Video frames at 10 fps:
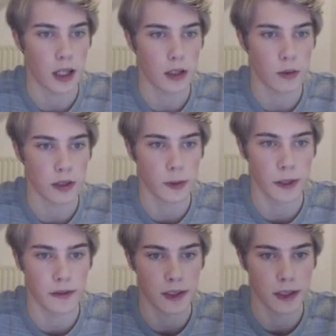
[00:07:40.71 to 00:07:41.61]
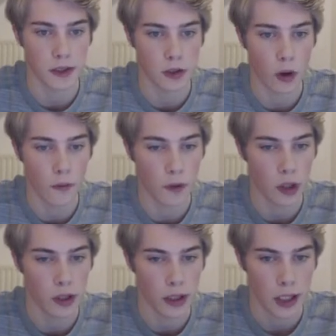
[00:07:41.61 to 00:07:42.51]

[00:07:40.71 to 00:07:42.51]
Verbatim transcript: the ones we've seen so far